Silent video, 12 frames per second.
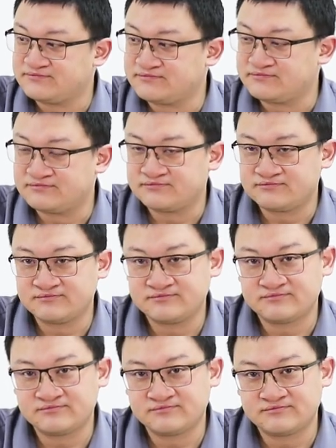
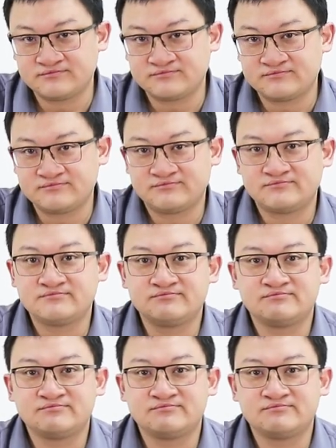No one is speaking in this clip.